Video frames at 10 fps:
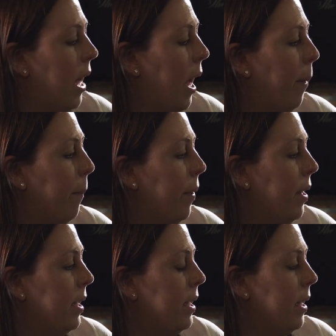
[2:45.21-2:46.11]

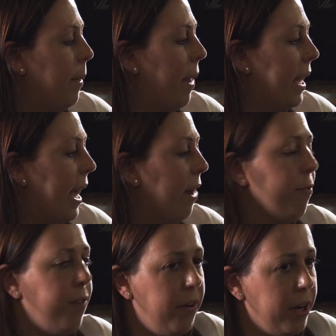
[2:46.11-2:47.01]
but
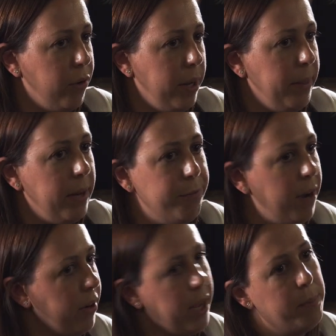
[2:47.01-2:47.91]
again, very creamy and
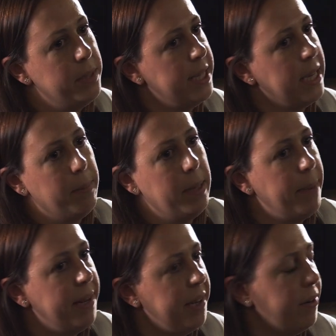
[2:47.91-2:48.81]
very unmistakably
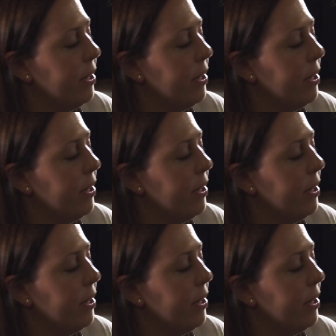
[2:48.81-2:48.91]
Penderyn.